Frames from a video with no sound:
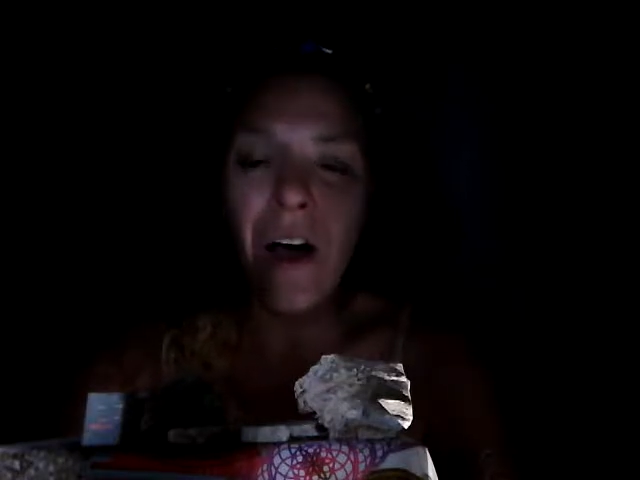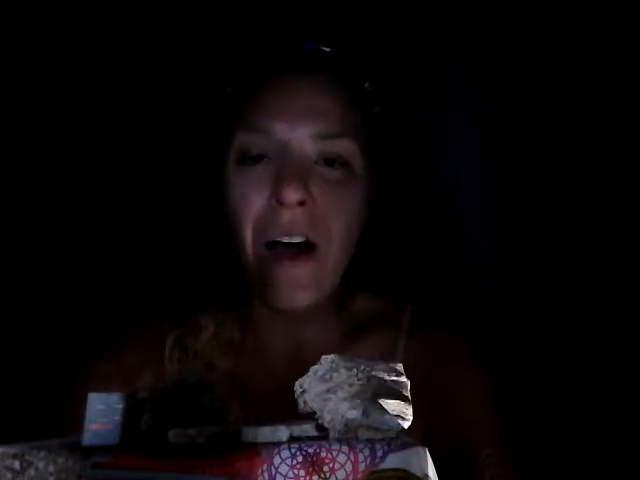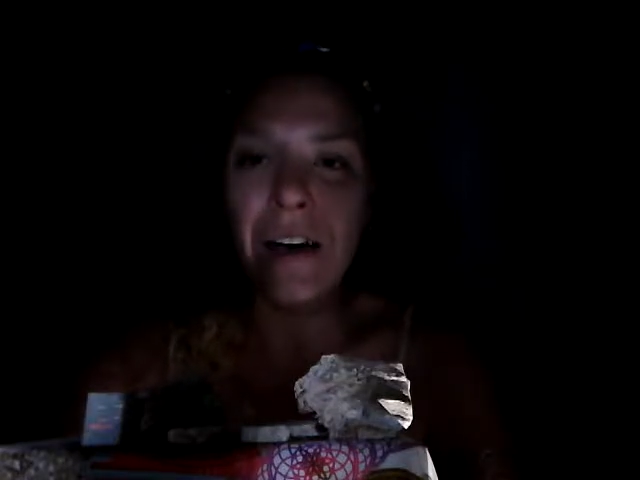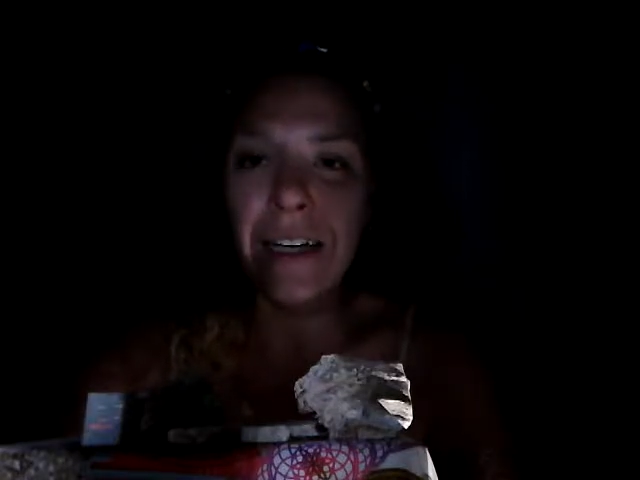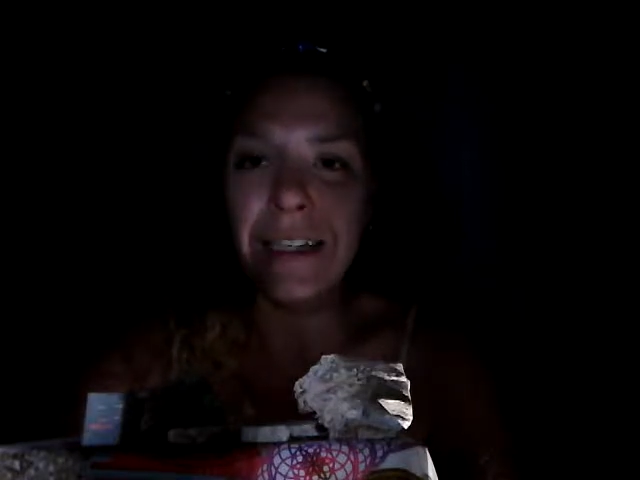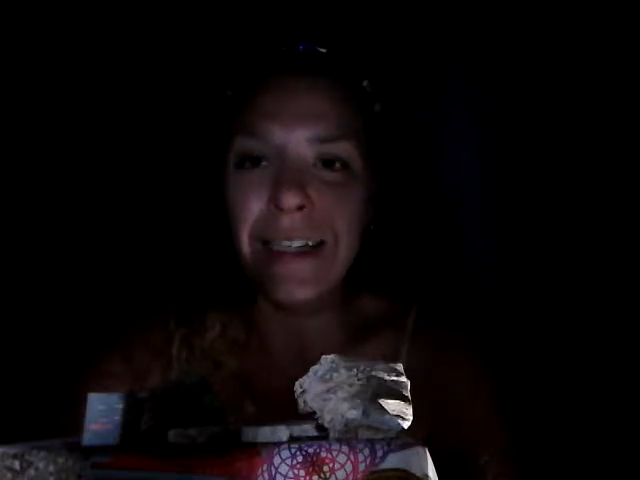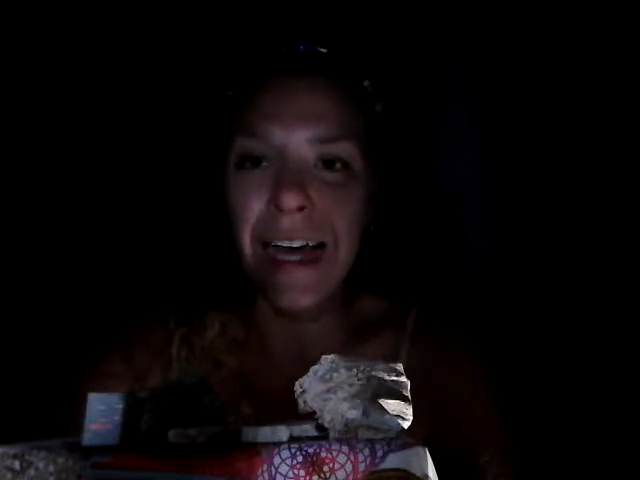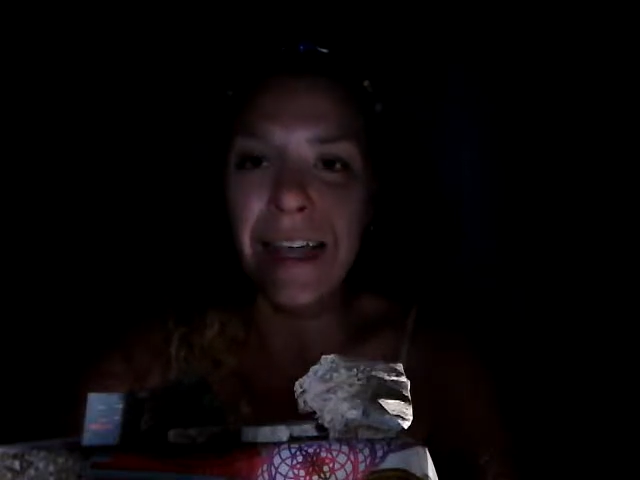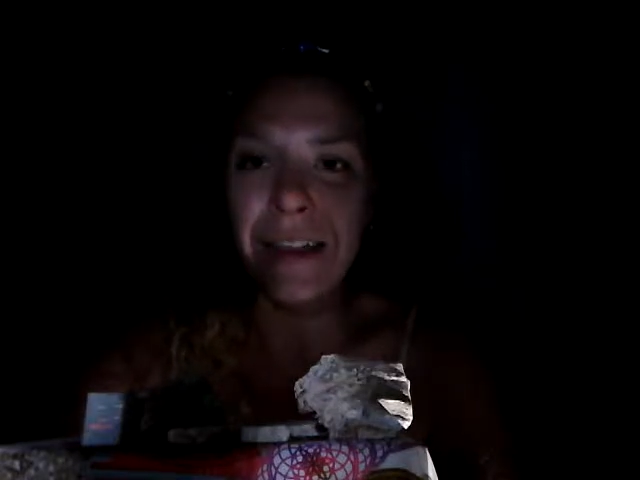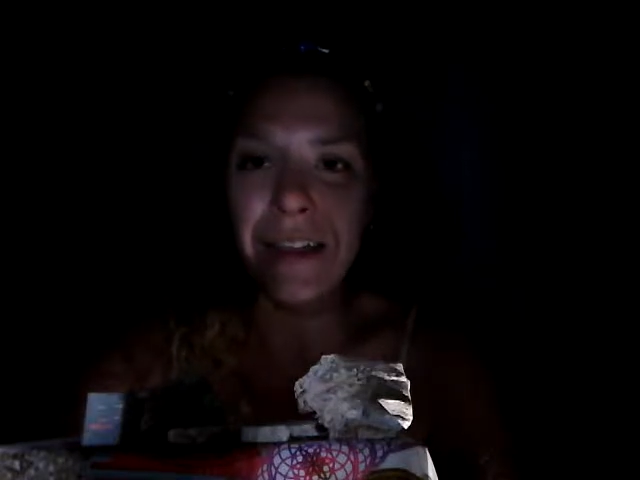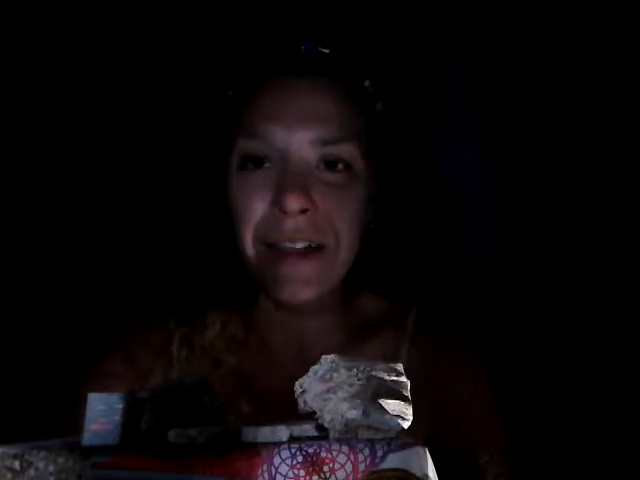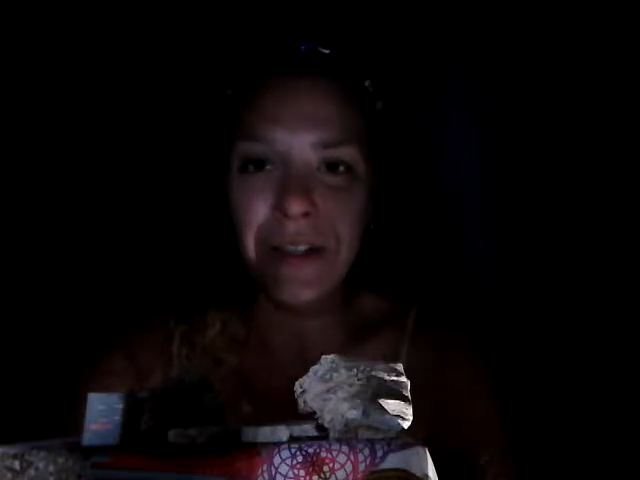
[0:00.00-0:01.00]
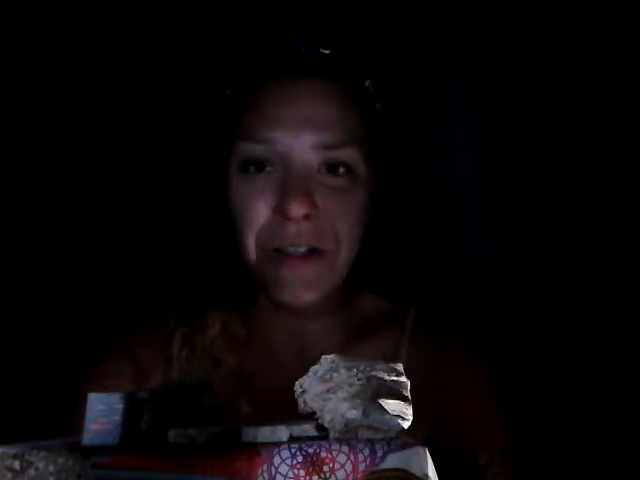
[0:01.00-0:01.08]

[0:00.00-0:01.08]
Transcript: August 10th,